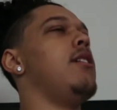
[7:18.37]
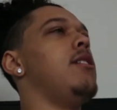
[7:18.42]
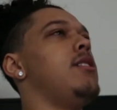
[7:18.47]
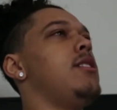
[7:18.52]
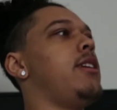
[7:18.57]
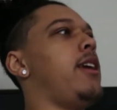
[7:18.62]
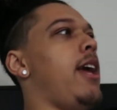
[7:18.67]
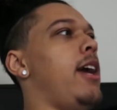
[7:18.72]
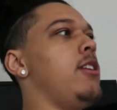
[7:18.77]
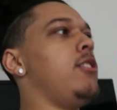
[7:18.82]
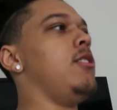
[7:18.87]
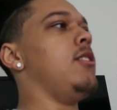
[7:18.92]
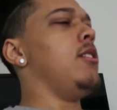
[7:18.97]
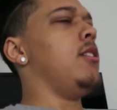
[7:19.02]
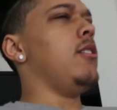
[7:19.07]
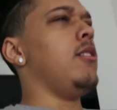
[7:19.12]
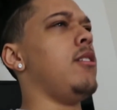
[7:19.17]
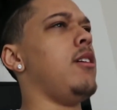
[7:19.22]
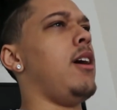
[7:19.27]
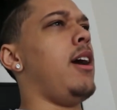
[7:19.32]
sked
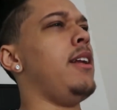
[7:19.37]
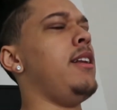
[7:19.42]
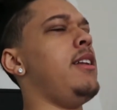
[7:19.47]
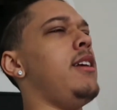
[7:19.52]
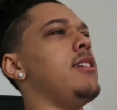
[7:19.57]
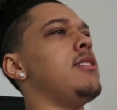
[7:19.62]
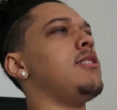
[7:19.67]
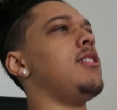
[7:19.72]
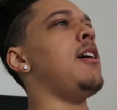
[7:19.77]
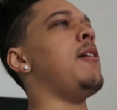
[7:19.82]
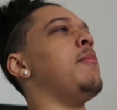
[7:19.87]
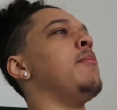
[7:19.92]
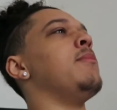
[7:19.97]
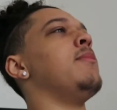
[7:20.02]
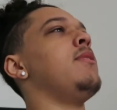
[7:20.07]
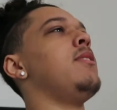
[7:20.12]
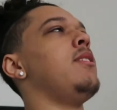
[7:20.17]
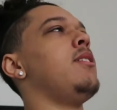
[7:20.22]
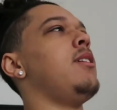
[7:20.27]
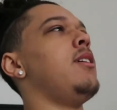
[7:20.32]
or I did
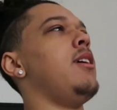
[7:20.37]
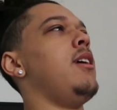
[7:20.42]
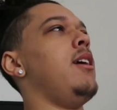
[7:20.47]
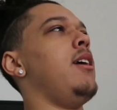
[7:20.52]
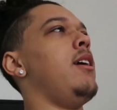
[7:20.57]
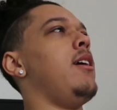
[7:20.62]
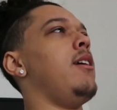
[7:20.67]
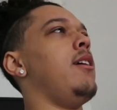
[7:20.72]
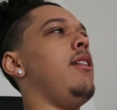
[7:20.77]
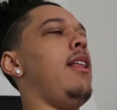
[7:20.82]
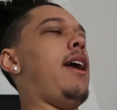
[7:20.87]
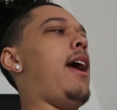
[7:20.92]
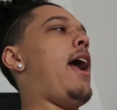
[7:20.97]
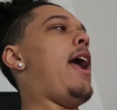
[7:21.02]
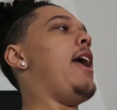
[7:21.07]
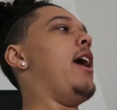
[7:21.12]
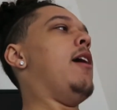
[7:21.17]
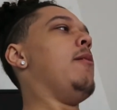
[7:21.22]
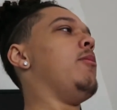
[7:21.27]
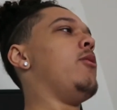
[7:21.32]
something, like
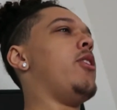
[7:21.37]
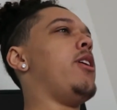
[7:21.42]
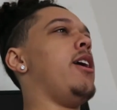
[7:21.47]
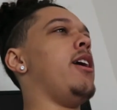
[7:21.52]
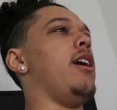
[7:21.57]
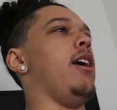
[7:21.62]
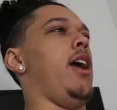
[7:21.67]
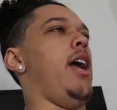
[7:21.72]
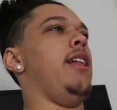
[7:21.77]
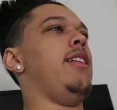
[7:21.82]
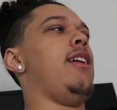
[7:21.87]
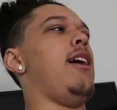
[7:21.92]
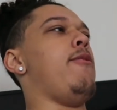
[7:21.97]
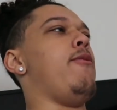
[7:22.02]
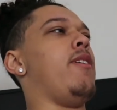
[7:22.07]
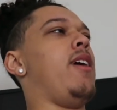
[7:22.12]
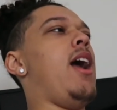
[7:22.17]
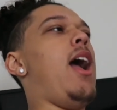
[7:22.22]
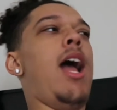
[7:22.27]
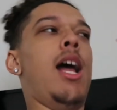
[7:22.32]
I ain't uploaded yet, and then I
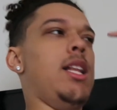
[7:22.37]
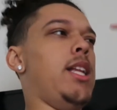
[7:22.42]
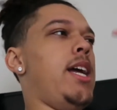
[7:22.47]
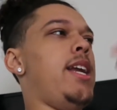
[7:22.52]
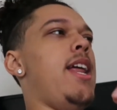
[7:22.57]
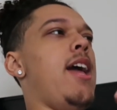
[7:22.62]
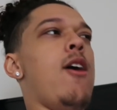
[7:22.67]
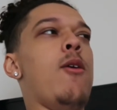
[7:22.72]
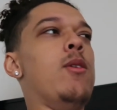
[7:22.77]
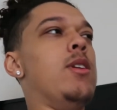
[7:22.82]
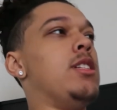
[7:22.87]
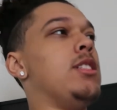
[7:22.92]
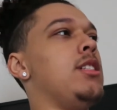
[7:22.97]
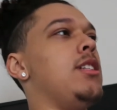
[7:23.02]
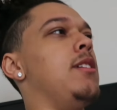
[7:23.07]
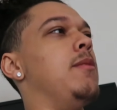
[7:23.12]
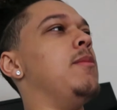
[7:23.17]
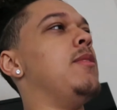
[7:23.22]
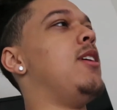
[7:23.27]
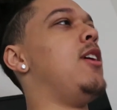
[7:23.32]
forgot and laid down went to
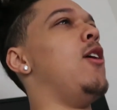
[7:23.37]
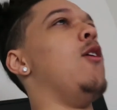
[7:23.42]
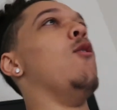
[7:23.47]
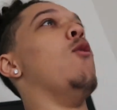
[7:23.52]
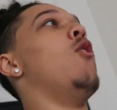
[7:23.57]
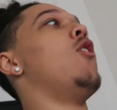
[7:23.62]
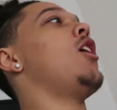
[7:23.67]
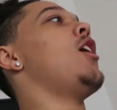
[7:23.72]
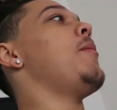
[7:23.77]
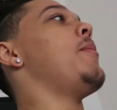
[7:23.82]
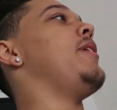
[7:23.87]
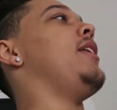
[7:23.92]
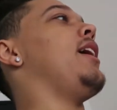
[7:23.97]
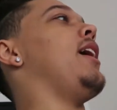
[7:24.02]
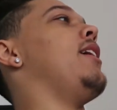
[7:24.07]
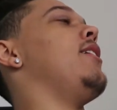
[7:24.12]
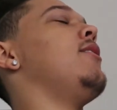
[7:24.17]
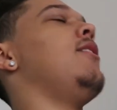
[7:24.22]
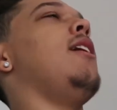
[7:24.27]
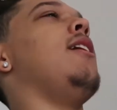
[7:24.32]
sleep. Woke up at
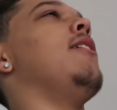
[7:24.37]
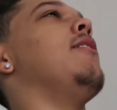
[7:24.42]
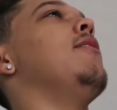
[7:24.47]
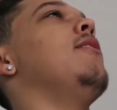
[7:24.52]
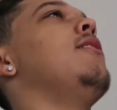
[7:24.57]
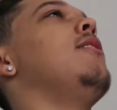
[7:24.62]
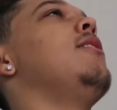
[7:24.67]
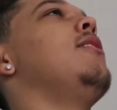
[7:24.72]
like nah,